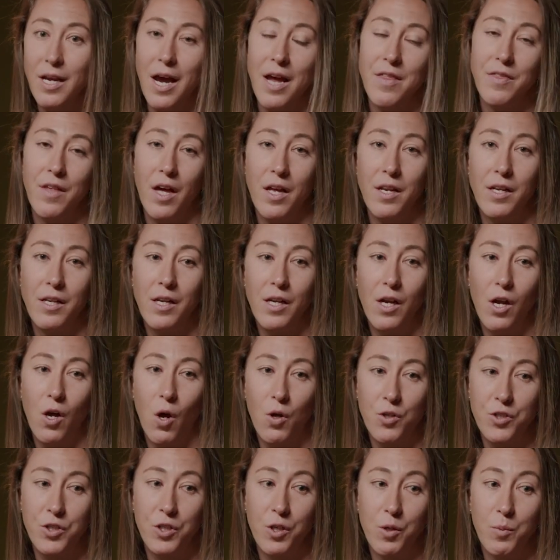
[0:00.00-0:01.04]
And then
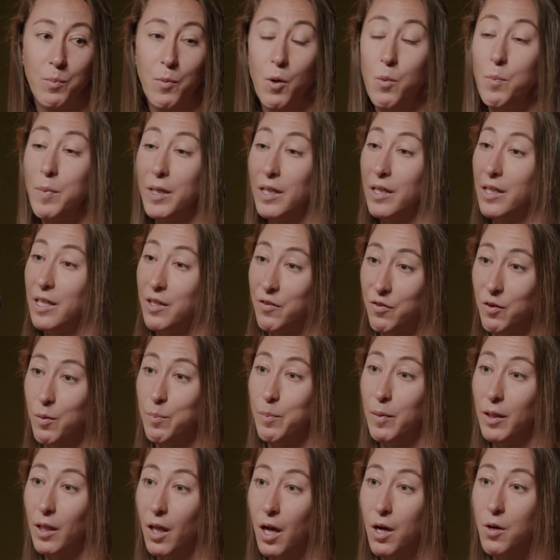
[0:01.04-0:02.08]
also mobility from
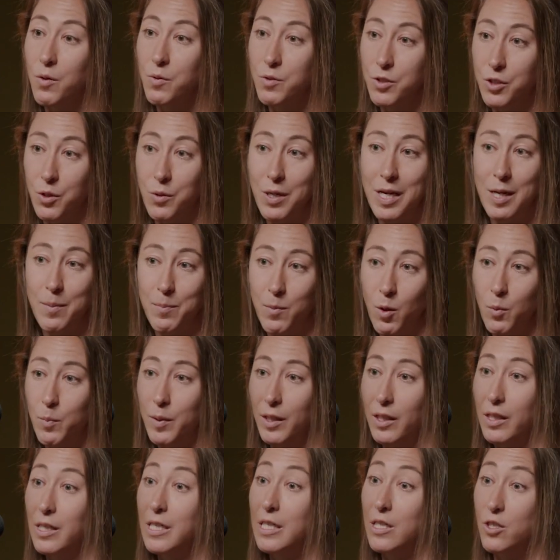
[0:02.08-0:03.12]
below. So hip
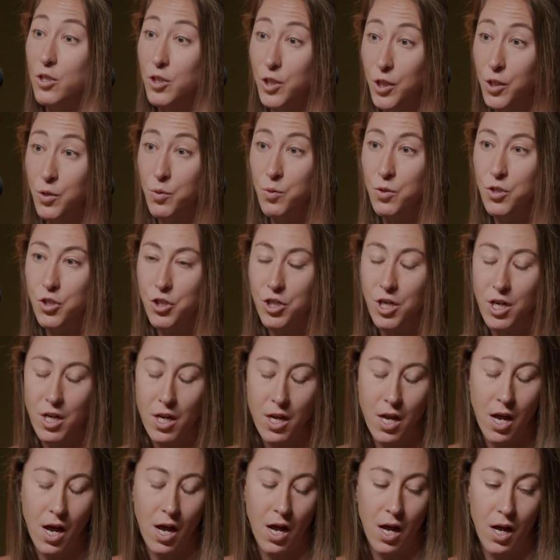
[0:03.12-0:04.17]
mobility is huge.
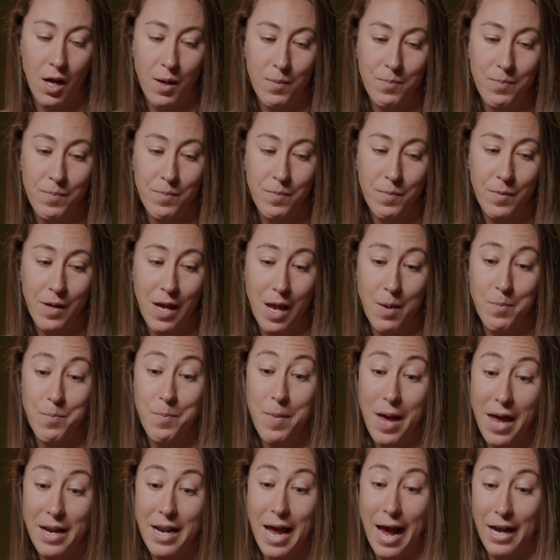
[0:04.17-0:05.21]
And
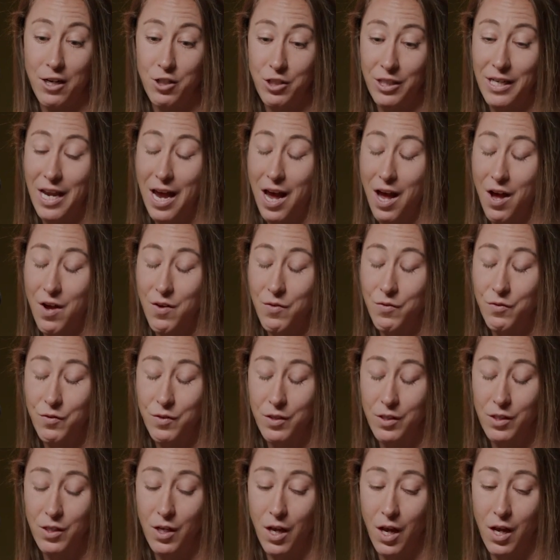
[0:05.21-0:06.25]
men actually have
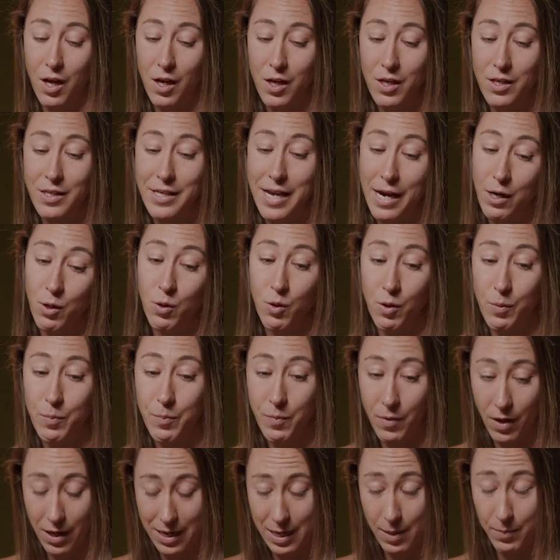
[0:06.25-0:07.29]
narrower
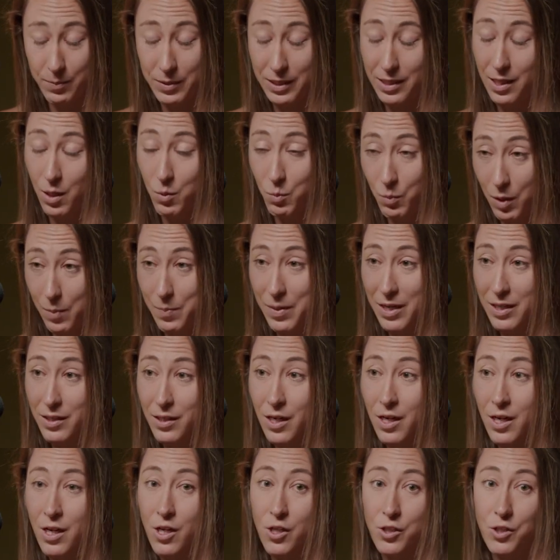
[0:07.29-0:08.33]
hips than
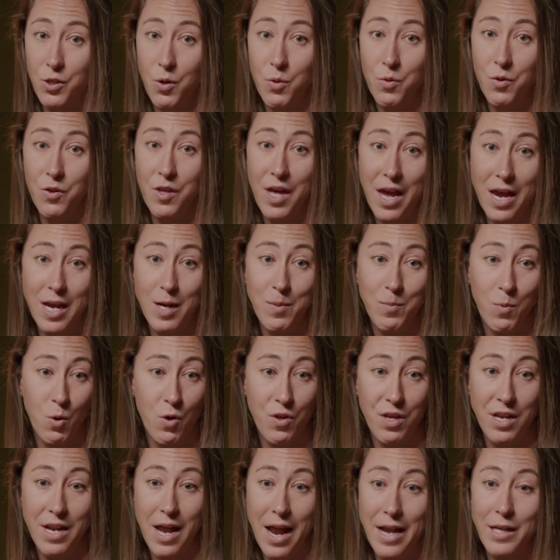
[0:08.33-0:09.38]
women. So they, more
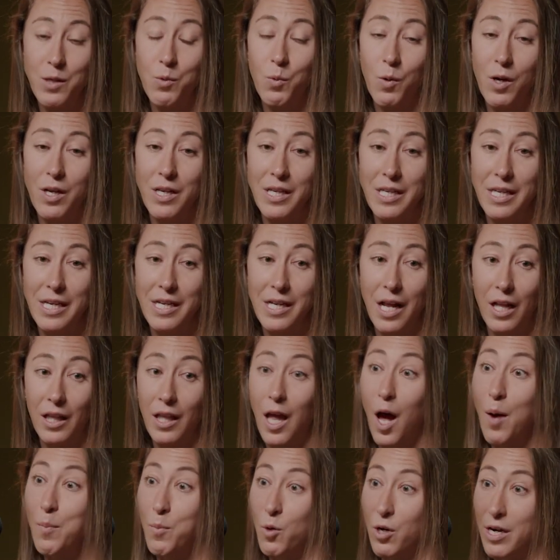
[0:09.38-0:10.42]
than anyone, need a
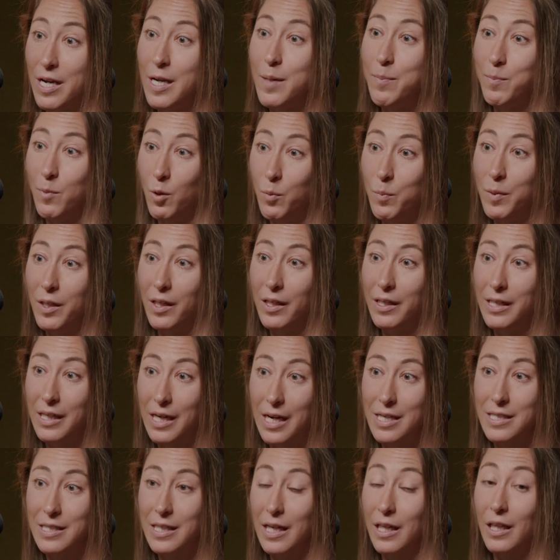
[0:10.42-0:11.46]
lot more hip mobility. And
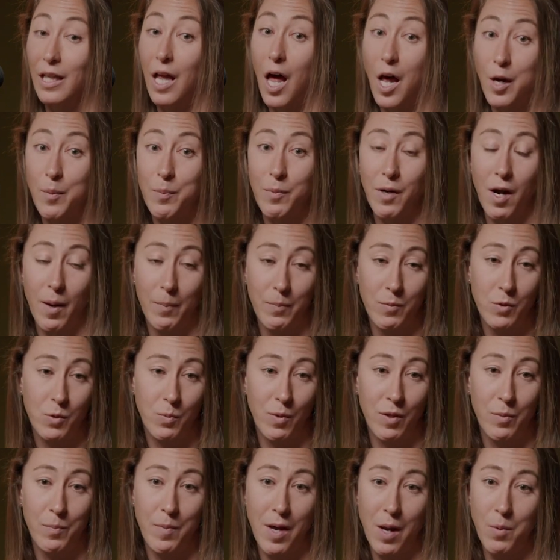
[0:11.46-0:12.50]
I see a lot of problems
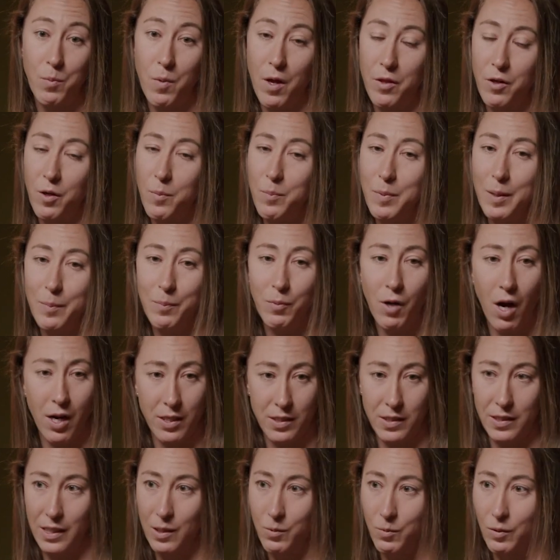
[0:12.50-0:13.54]
with men, whether it be
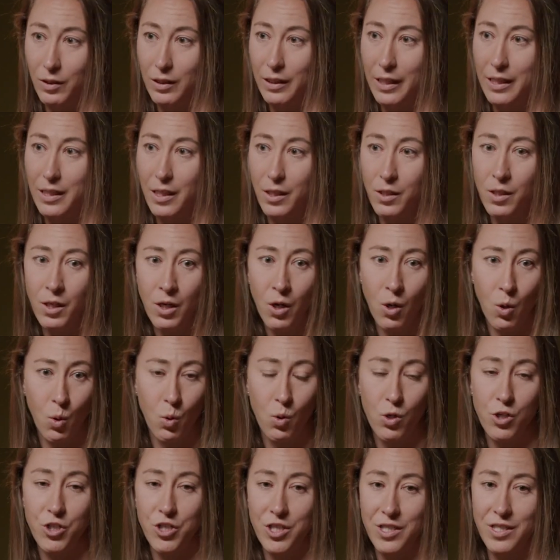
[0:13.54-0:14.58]
prostate related
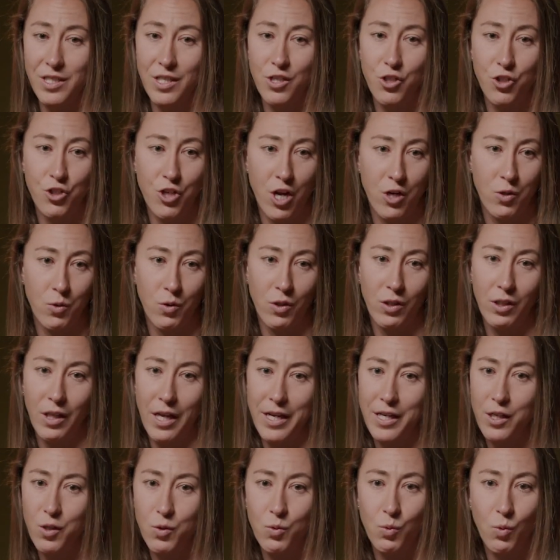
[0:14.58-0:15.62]
or just in general,
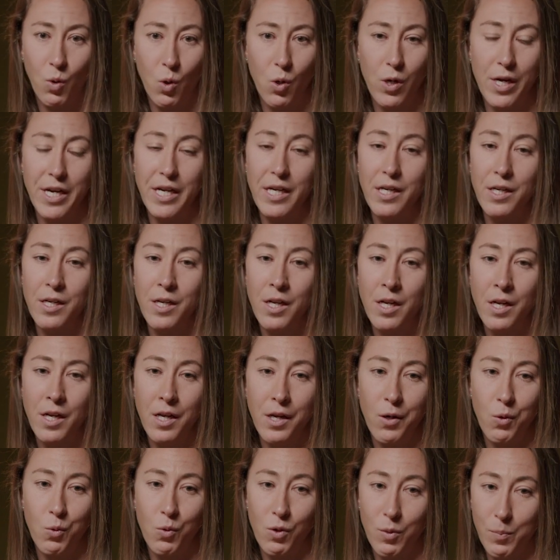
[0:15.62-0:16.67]
like groin
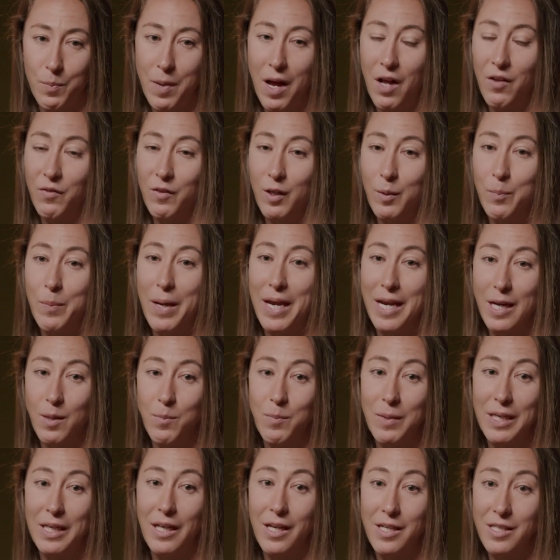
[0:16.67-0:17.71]
or pelvic pain,
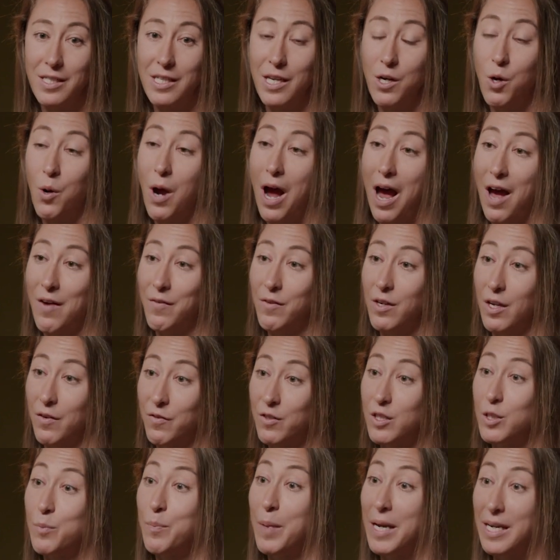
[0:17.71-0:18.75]
because they don't have enough
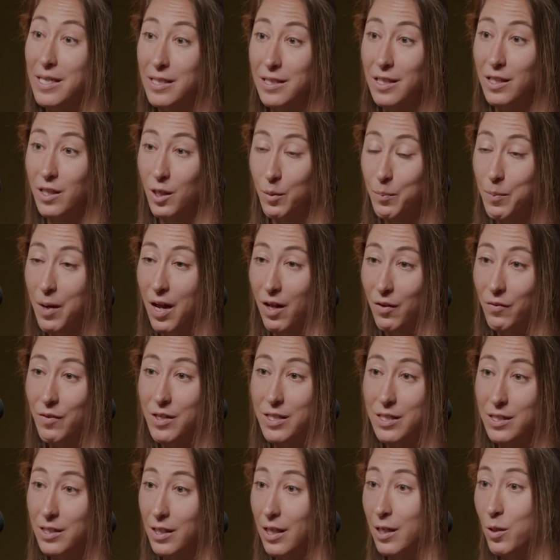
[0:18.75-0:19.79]
space in their
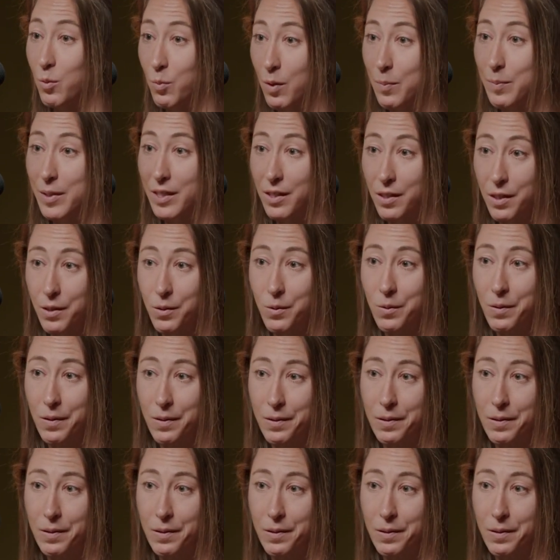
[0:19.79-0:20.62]
pelvis like women do.